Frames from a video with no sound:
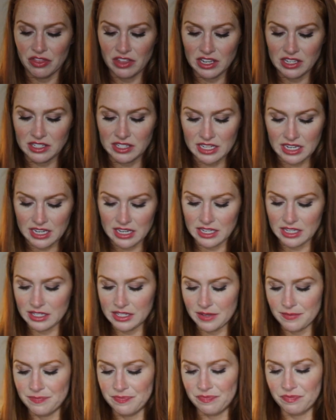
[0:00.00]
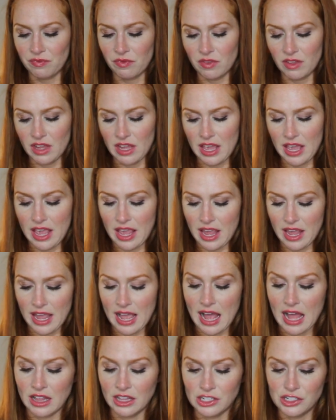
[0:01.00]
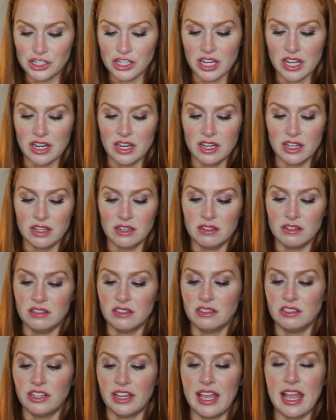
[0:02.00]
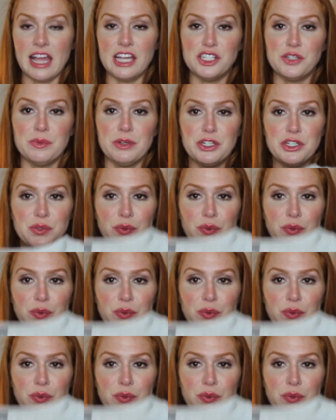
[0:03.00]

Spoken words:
This is a halogen cashmere